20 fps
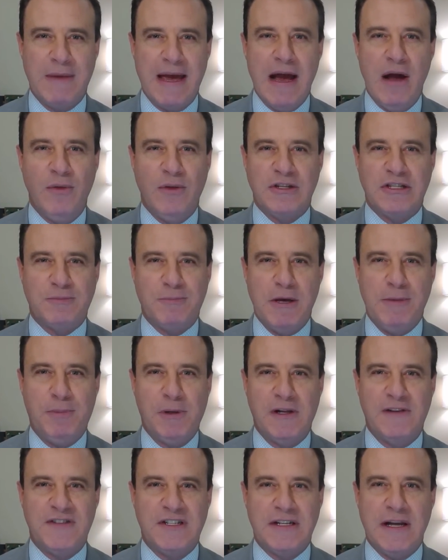Countless
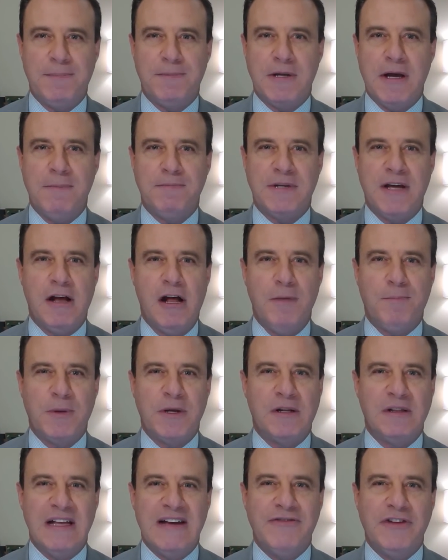people have stepped up to help
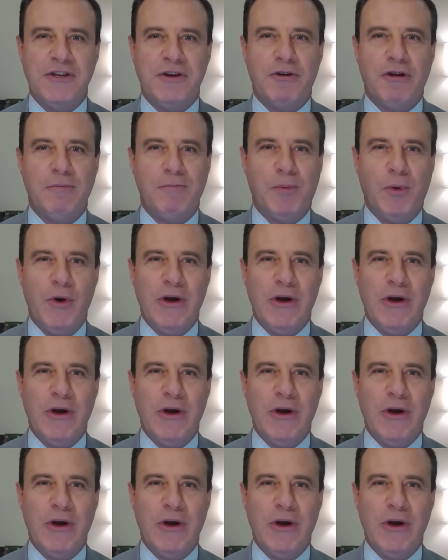an 11-year-old